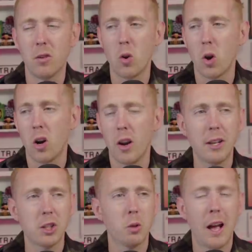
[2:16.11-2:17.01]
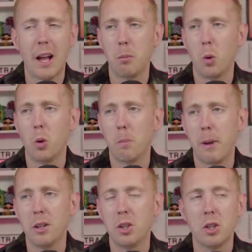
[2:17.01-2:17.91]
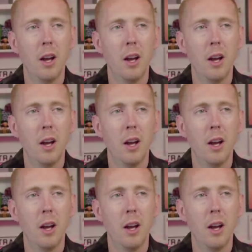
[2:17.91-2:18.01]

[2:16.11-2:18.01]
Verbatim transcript: You've got Garnacho and Hannibal on the bench.